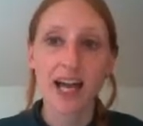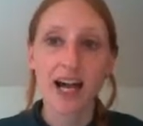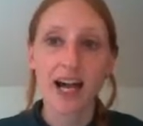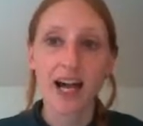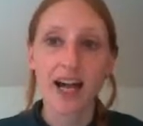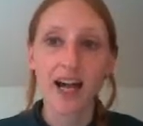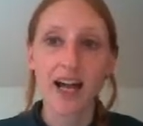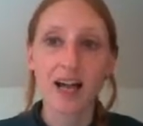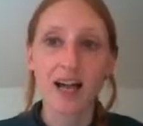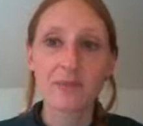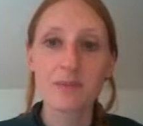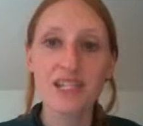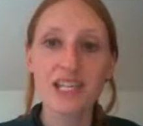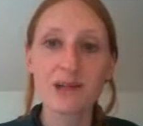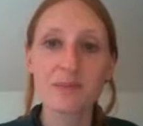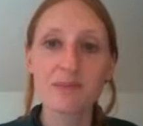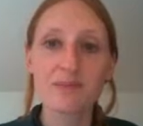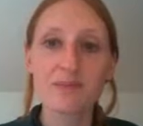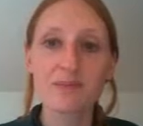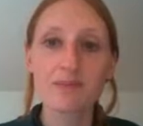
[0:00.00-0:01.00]

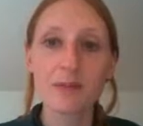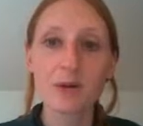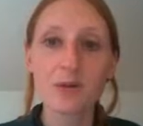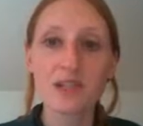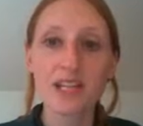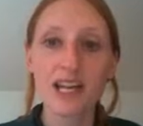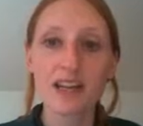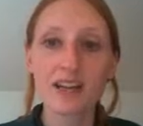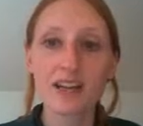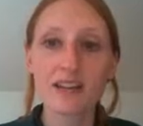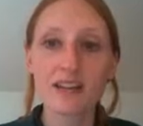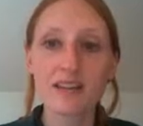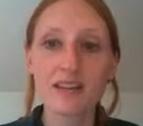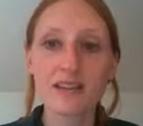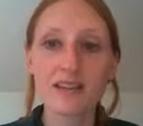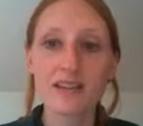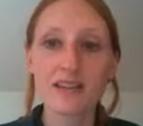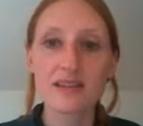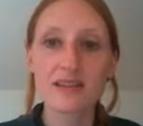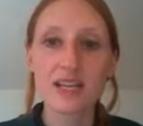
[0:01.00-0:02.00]
Some
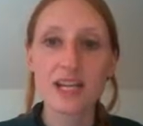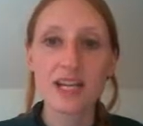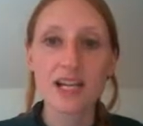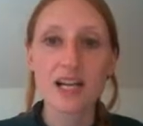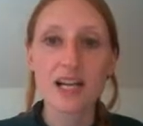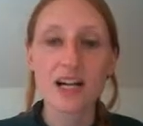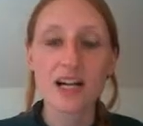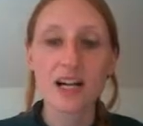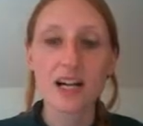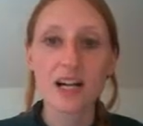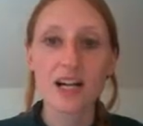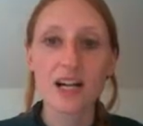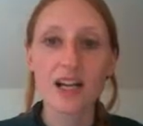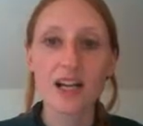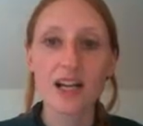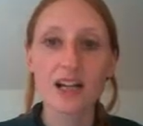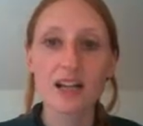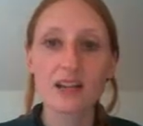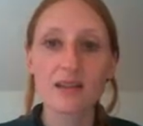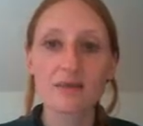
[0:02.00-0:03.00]
motels
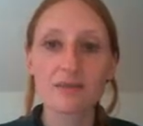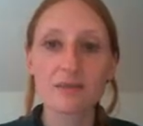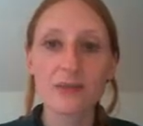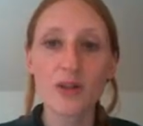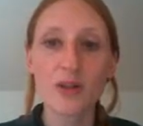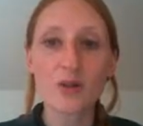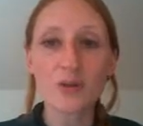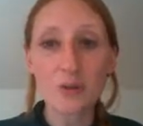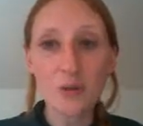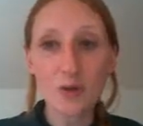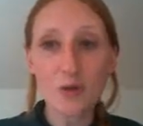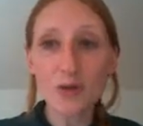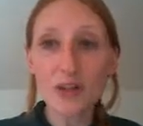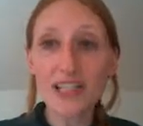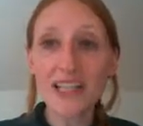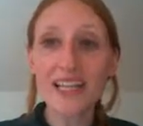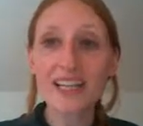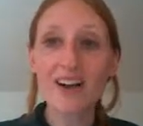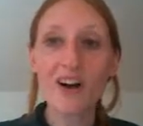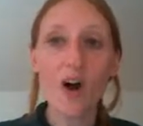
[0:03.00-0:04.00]

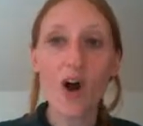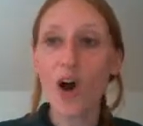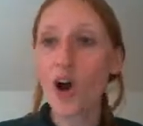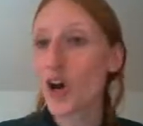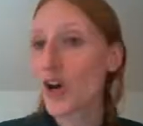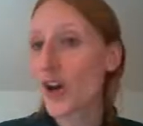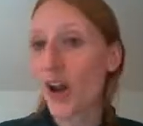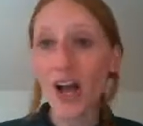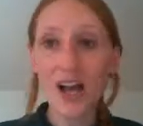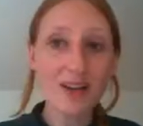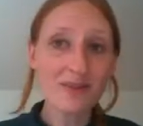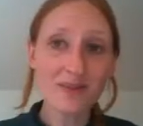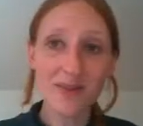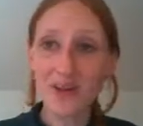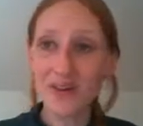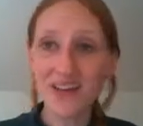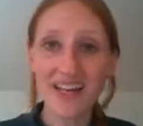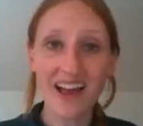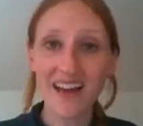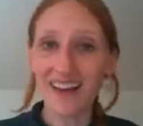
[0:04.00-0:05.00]
usually are not
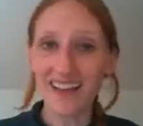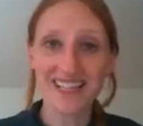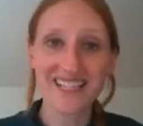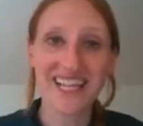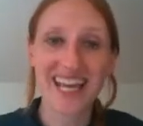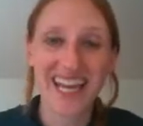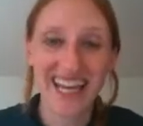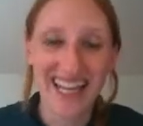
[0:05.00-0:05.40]
very nice.